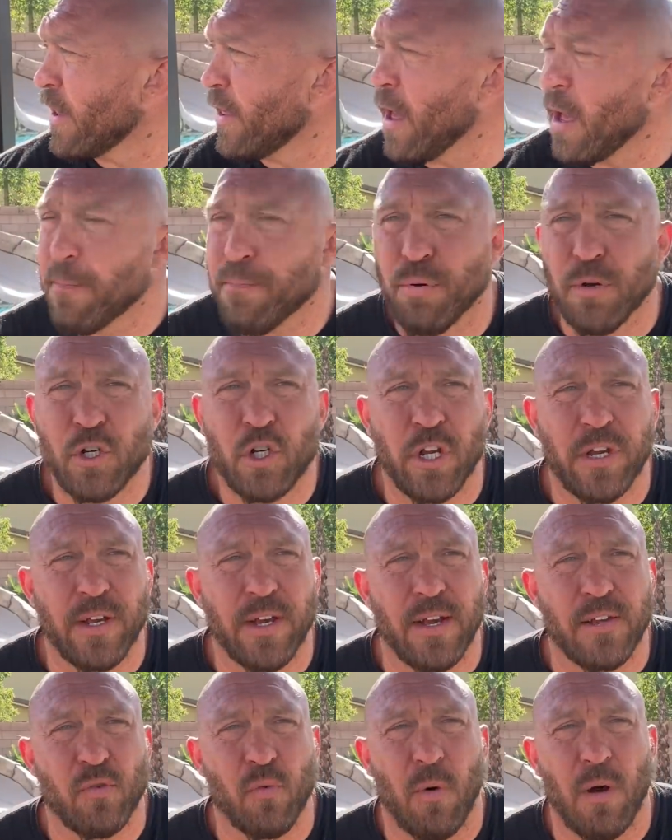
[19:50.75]
I appreciate you
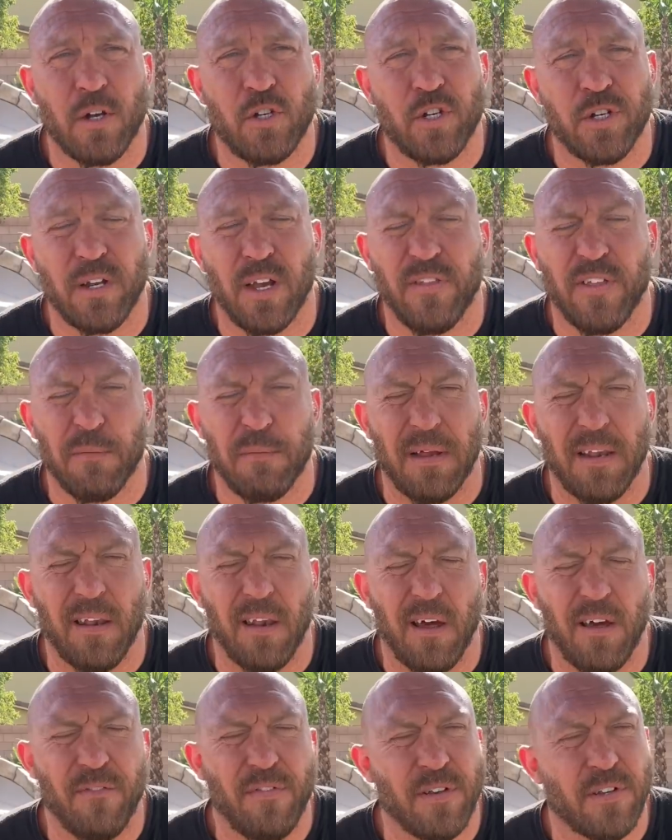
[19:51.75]
guys watching. Nothing but
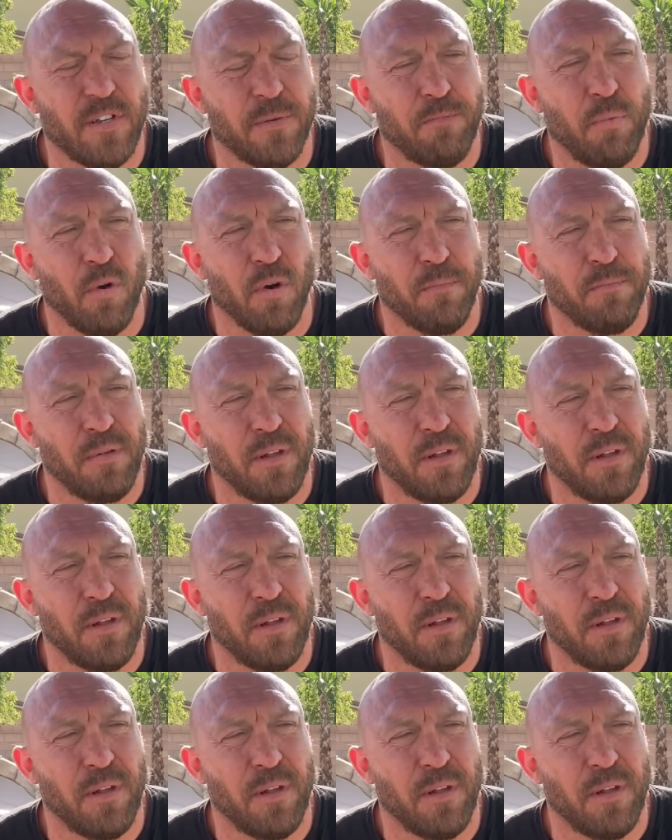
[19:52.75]
love and support.